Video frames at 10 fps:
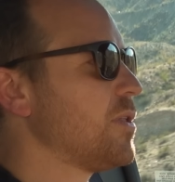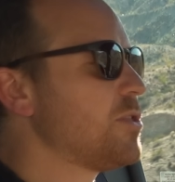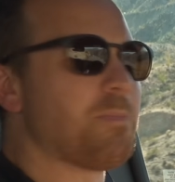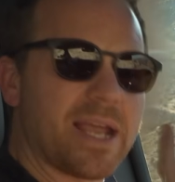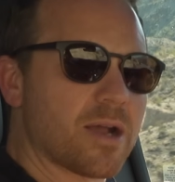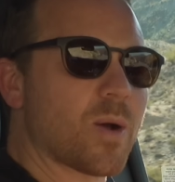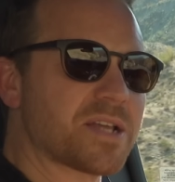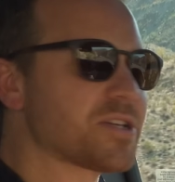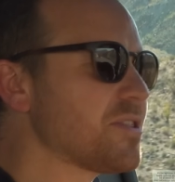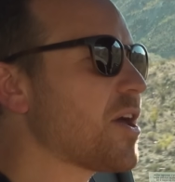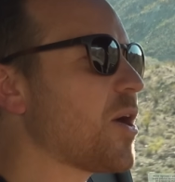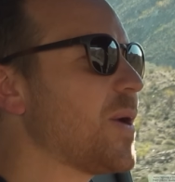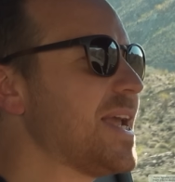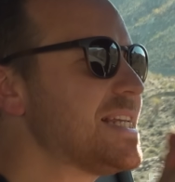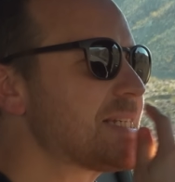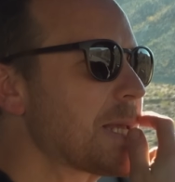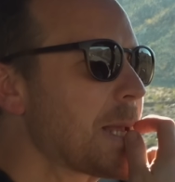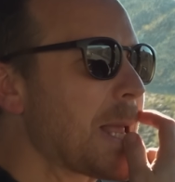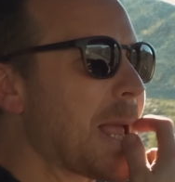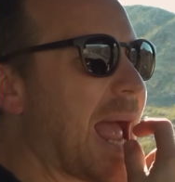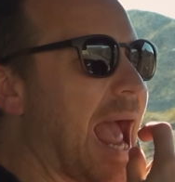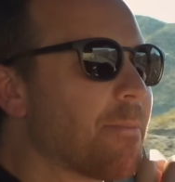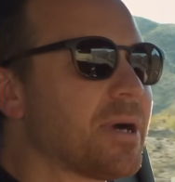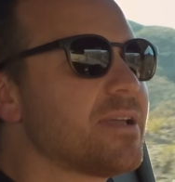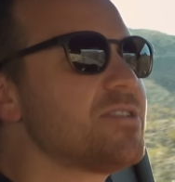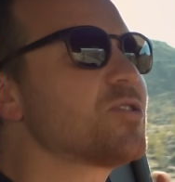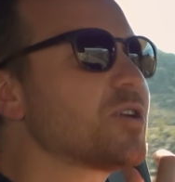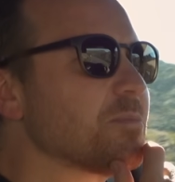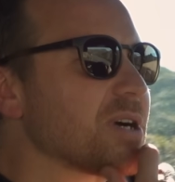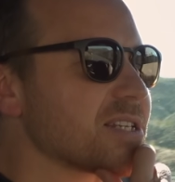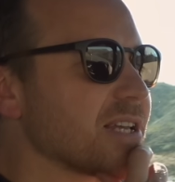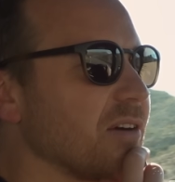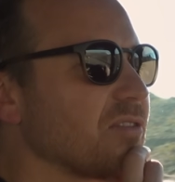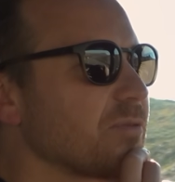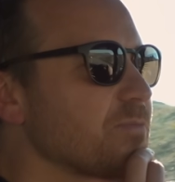The bigger question though is, am I enjoying myself?